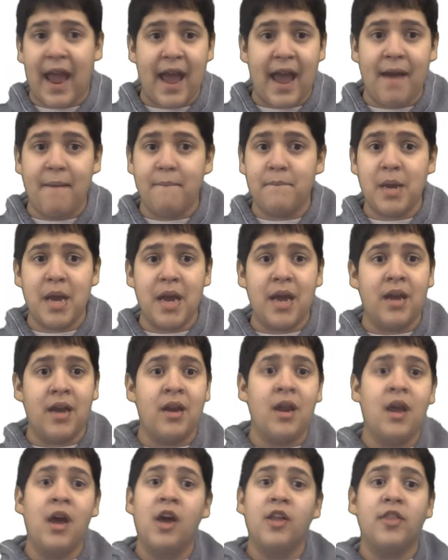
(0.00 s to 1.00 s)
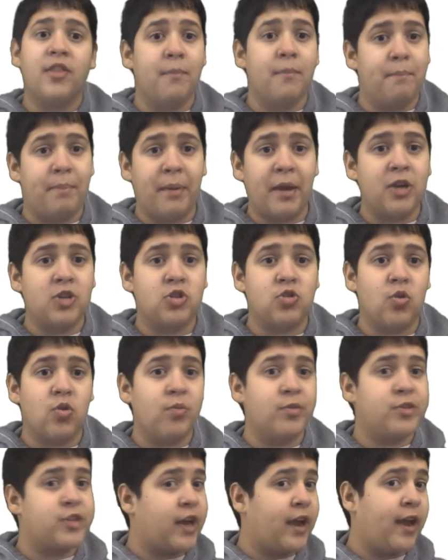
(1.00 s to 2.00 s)
Ant-Man, The Big
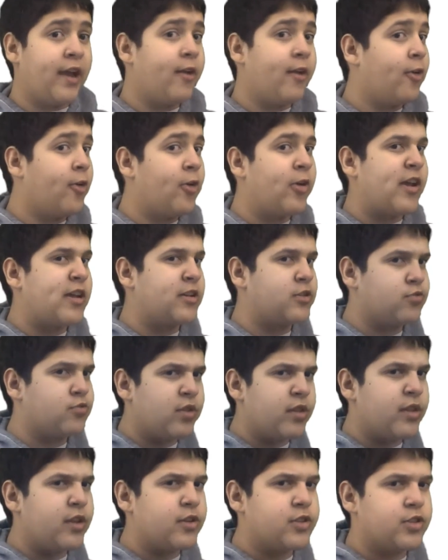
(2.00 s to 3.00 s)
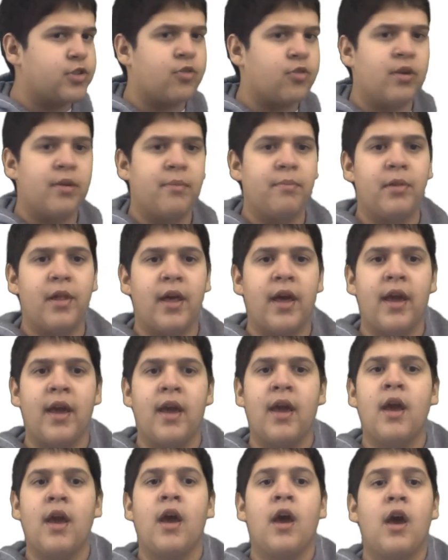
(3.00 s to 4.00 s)
Short, which I heard has really good screenplay,
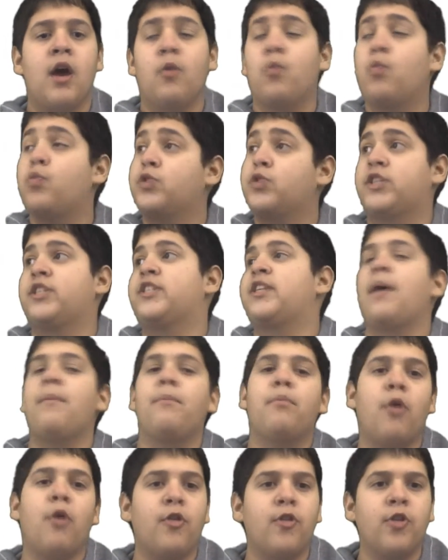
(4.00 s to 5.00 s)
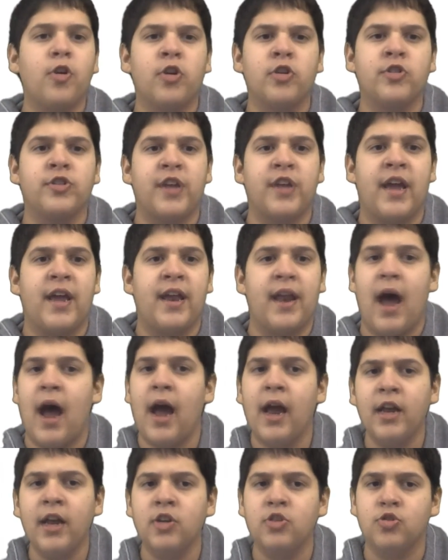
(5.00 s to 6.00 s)
Step Brothers, and
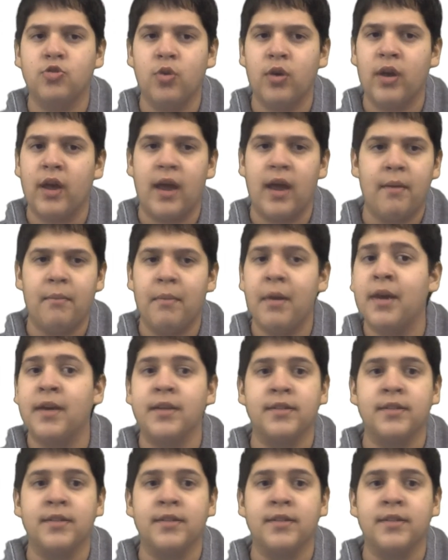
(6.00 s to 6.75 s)
I enjoy Ant-Man